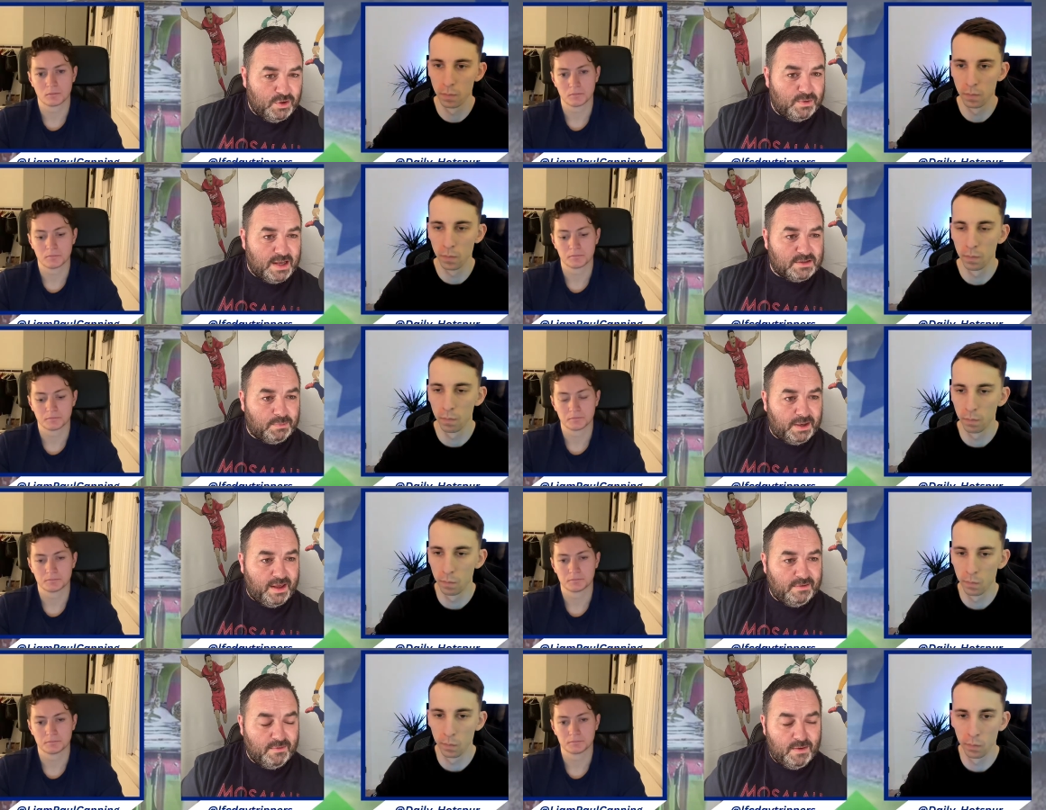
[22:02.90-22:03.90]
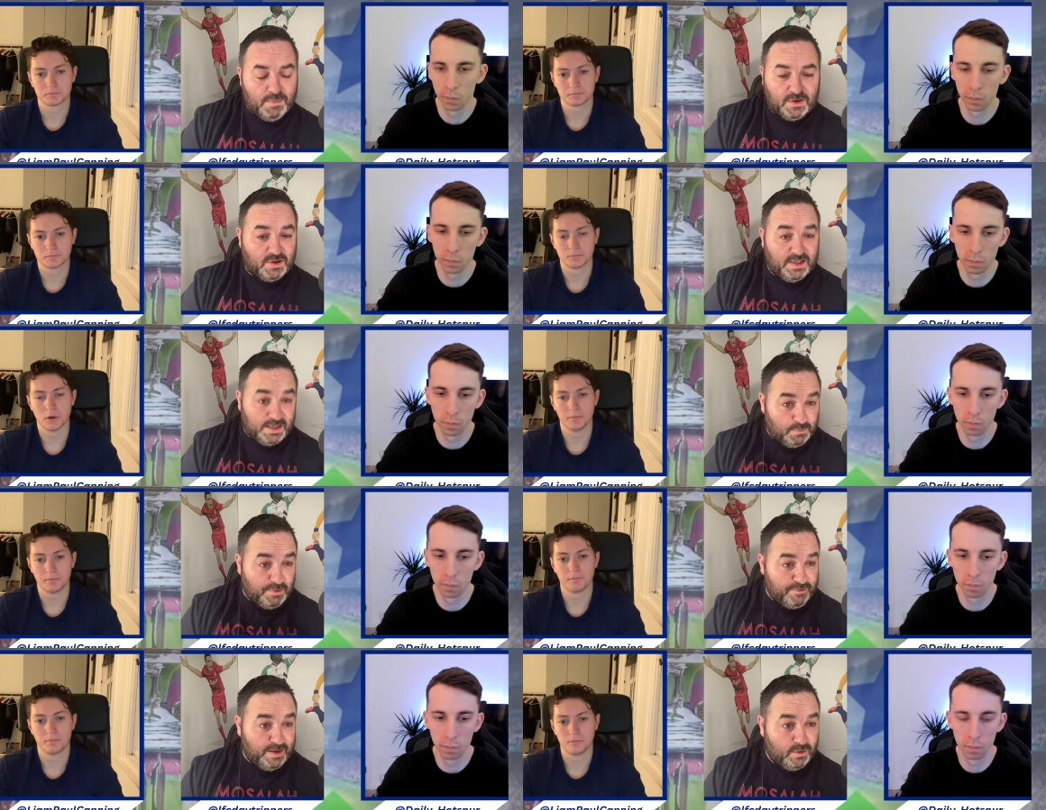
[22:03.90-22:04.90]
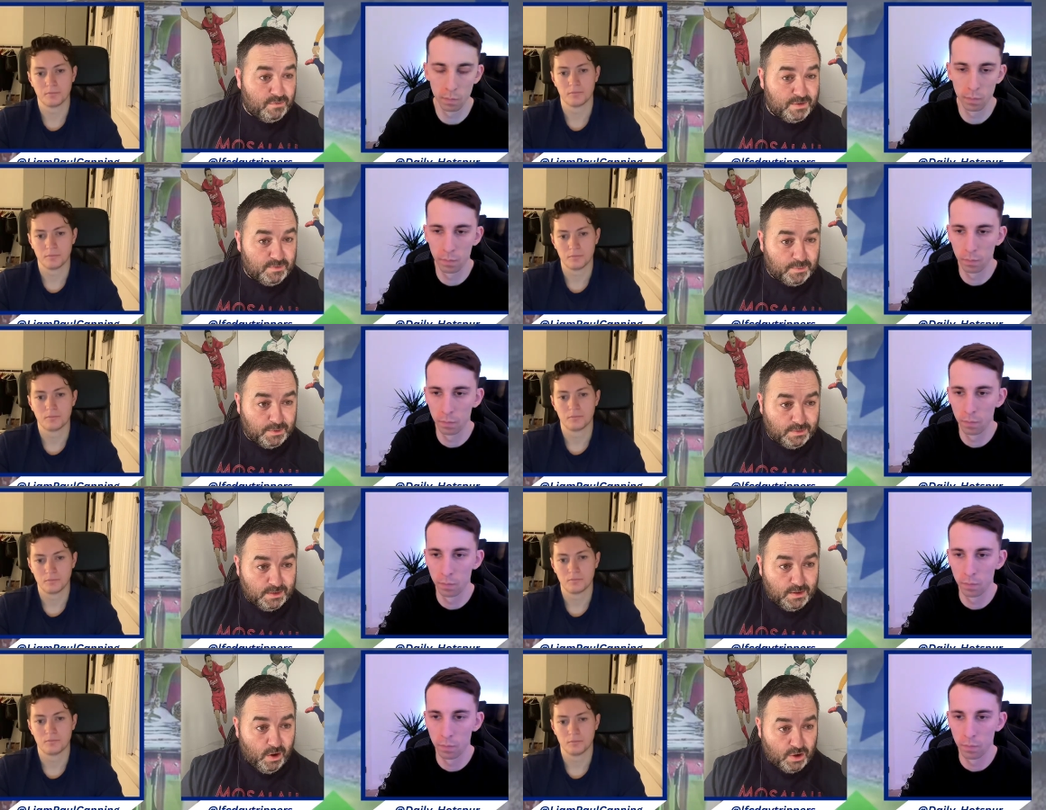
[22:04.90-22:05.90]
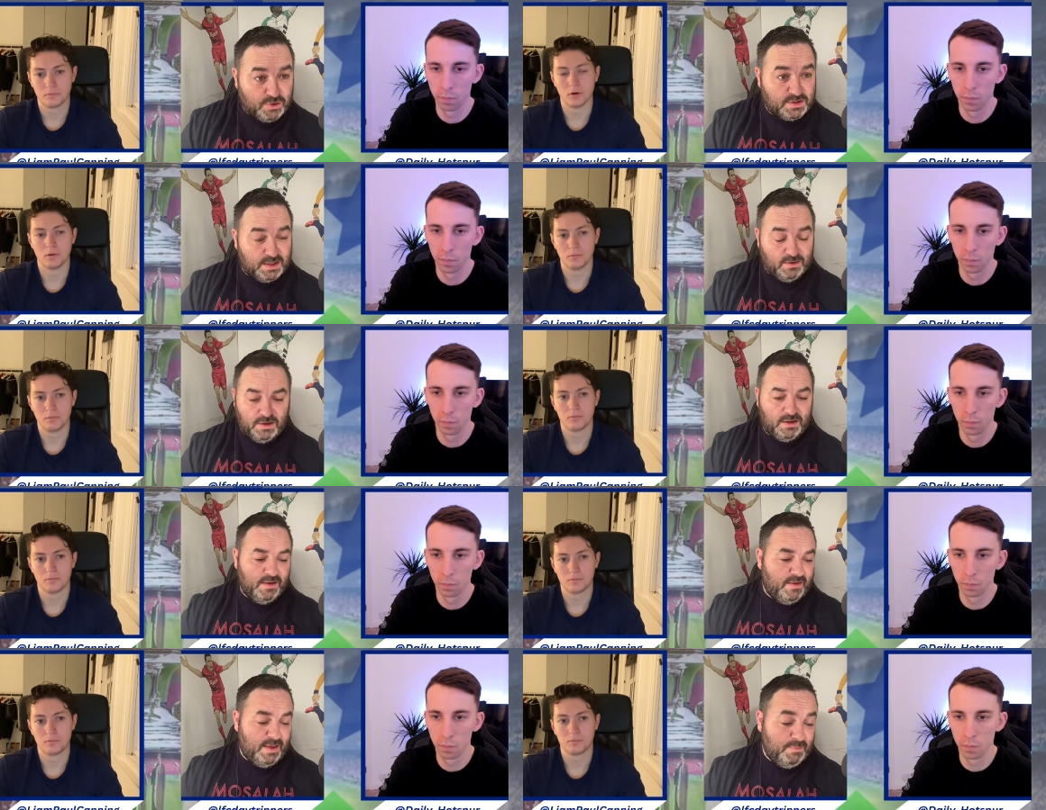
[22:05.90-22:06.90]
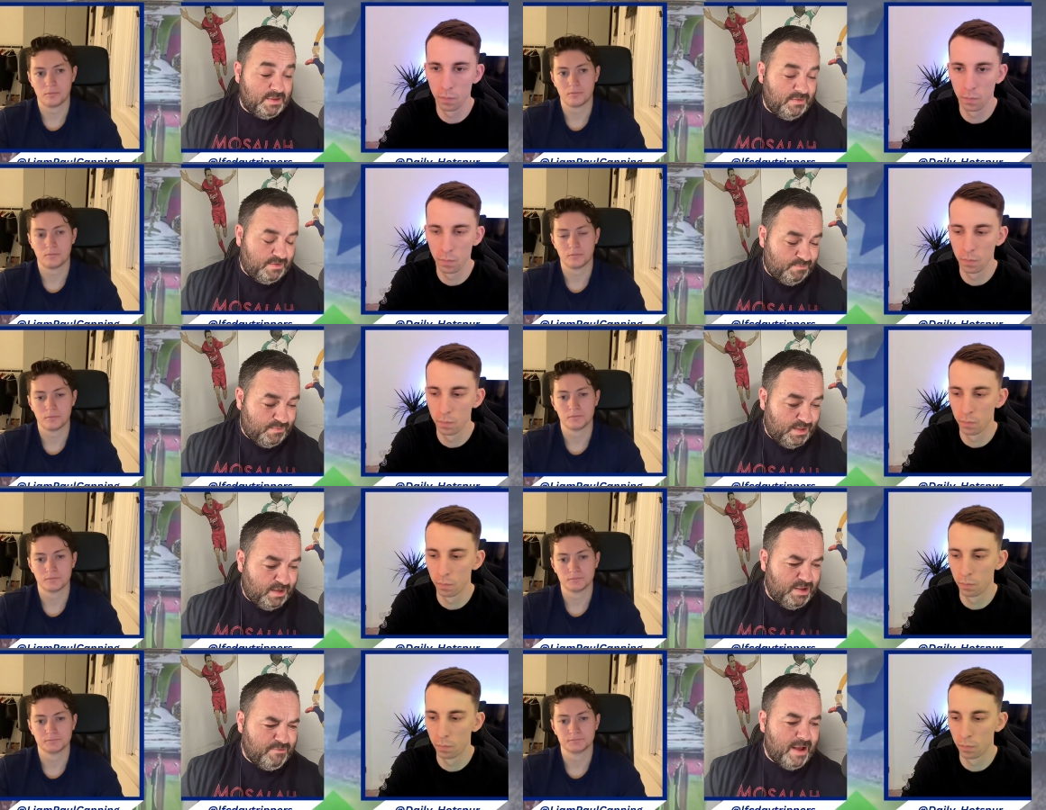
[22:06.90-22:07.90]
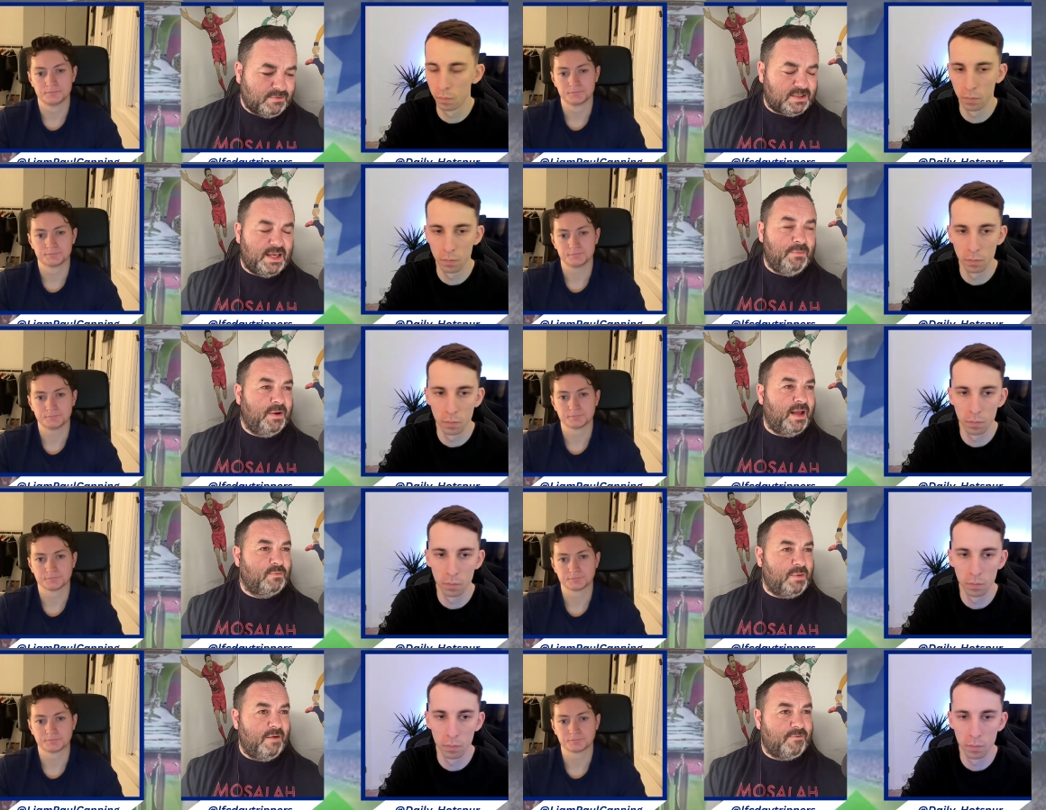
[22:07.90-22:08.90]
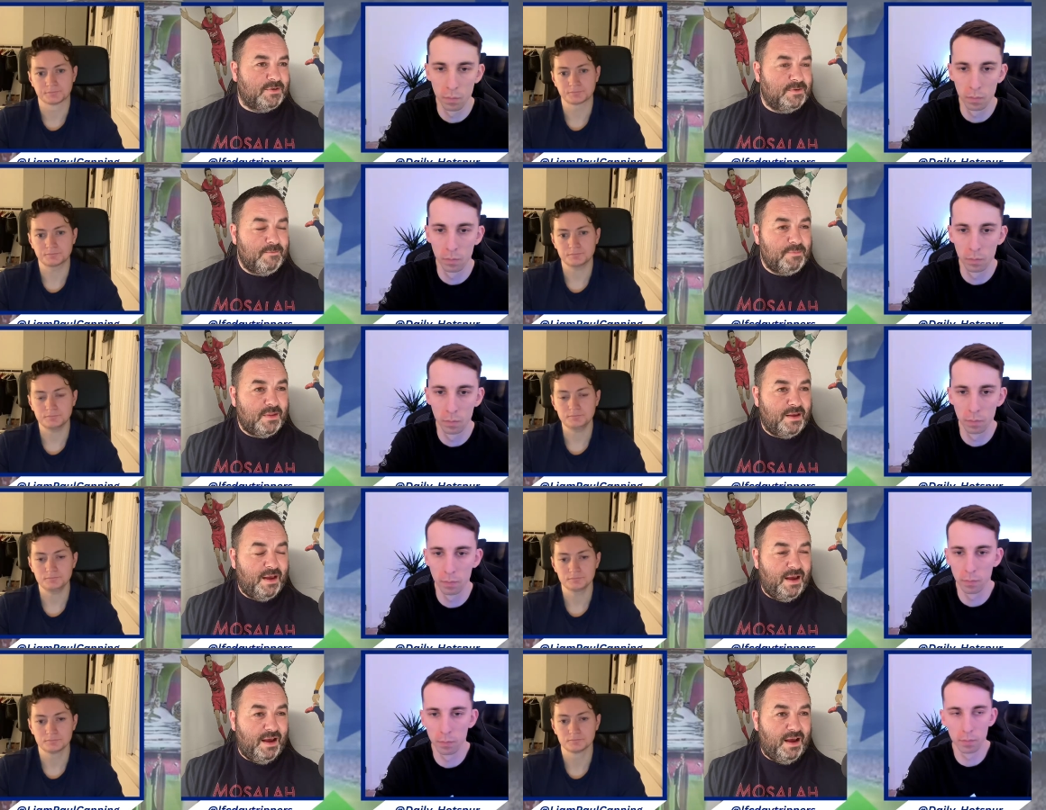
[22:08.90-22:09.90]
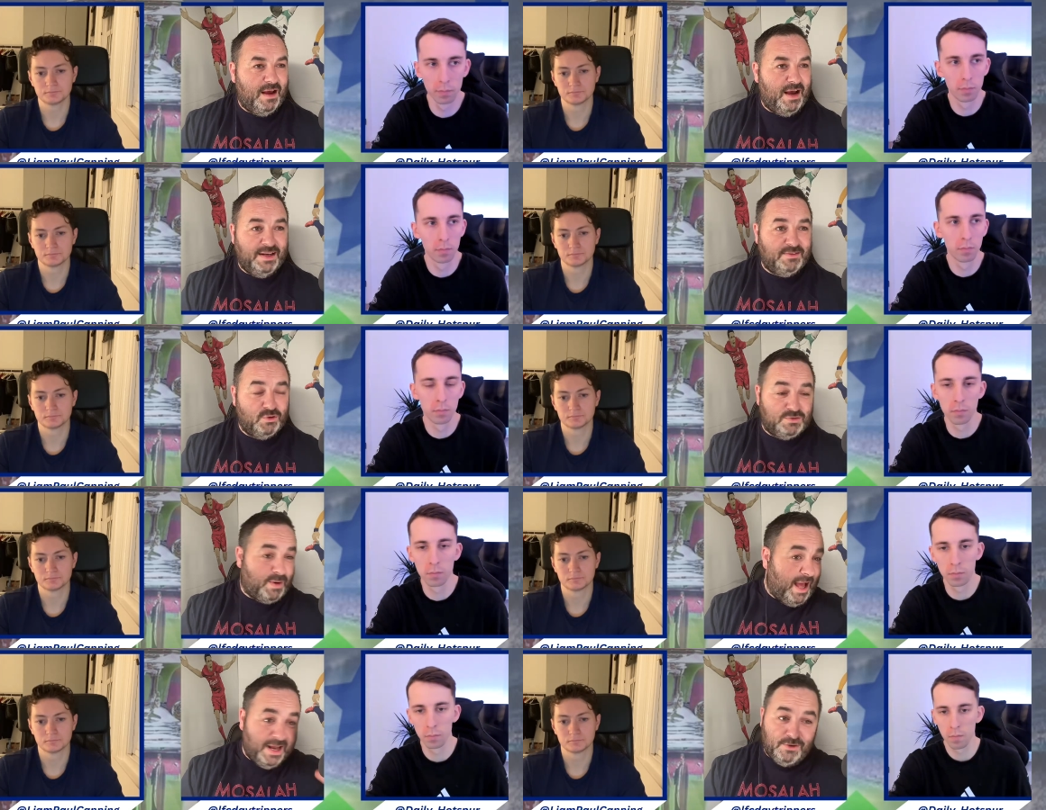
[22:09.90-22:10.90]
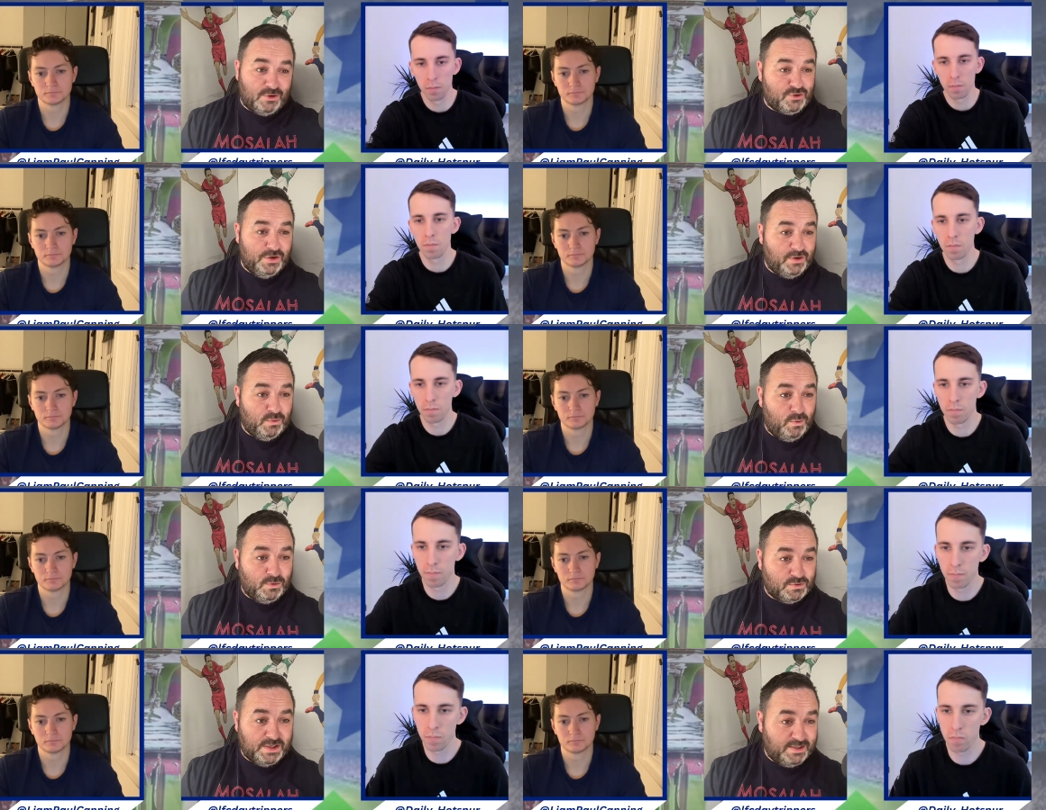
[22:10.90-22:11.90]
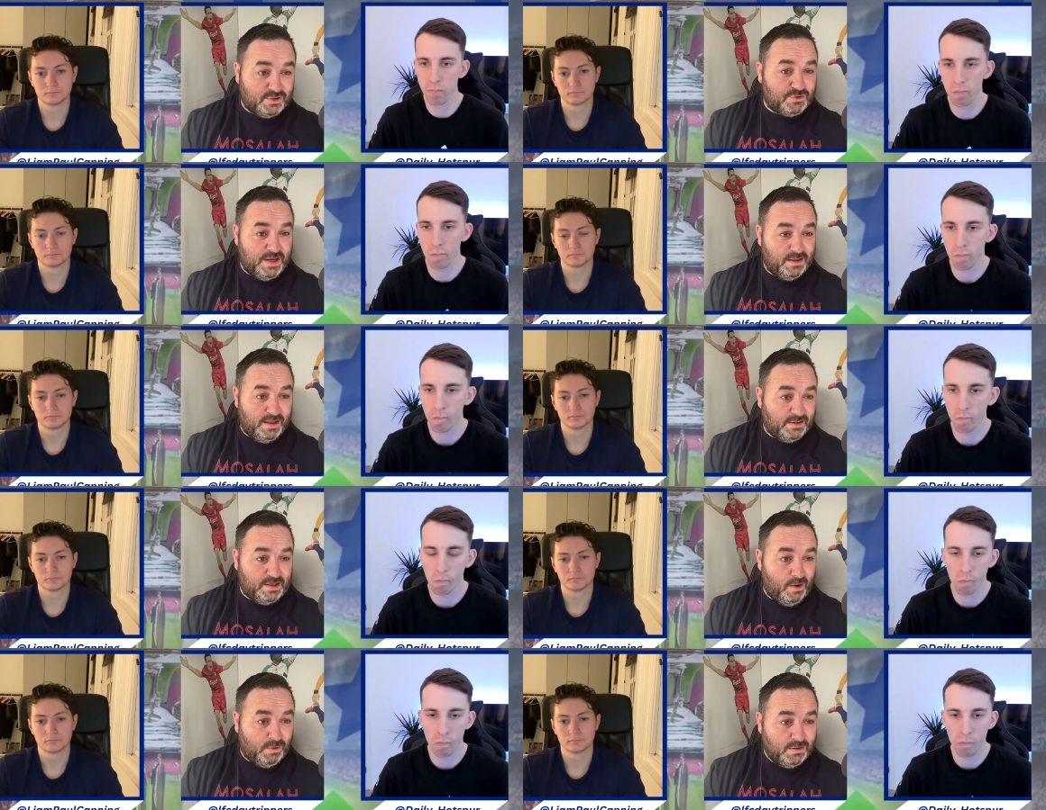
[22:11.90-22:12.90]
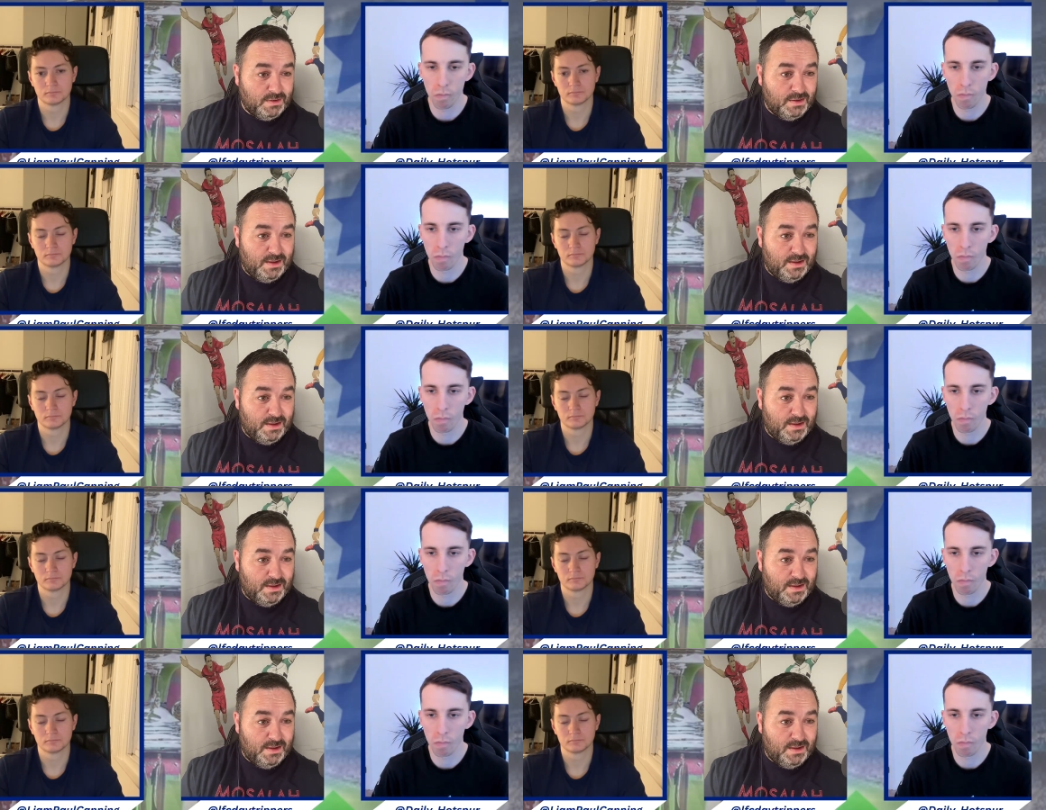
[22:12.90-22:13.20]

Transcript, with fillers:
Speaker 1: think Núñez will play, because I think he's been really good for Liverpool. I just think, like, he, he, he rounds the keeper against Brentford, and does what any other striker in the world does, hits it straight at the goal.